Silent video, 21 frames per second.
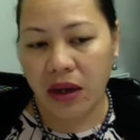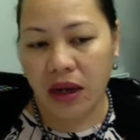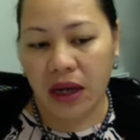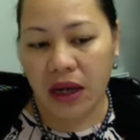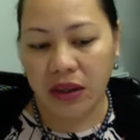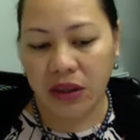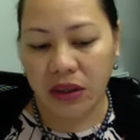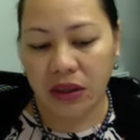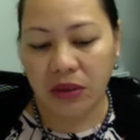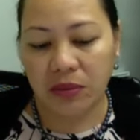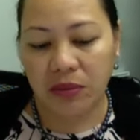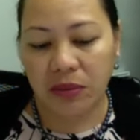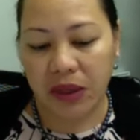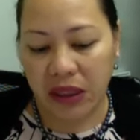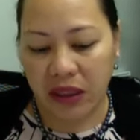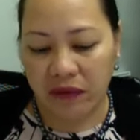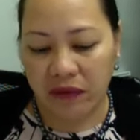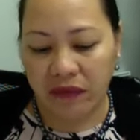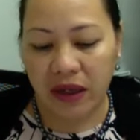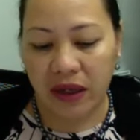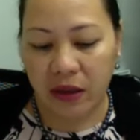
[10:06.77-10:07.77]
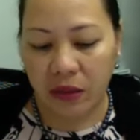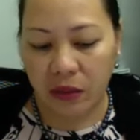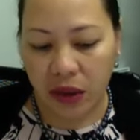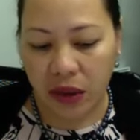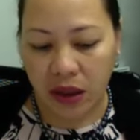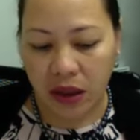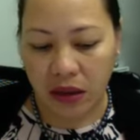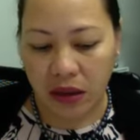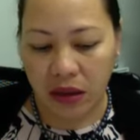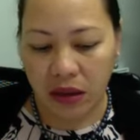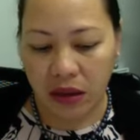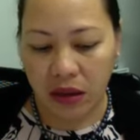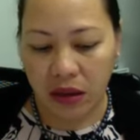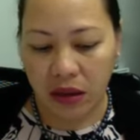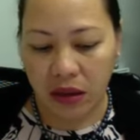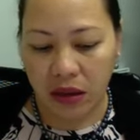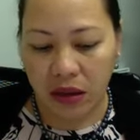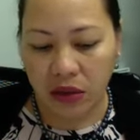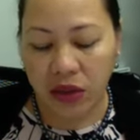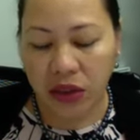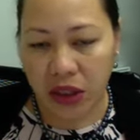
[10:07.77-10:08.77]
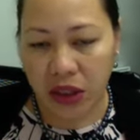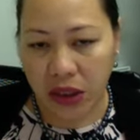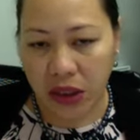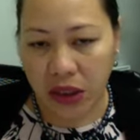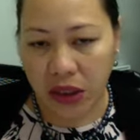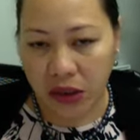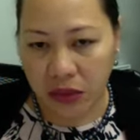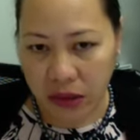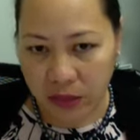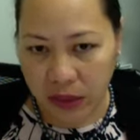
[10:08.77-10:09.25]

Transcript: I just believe that when you're genuine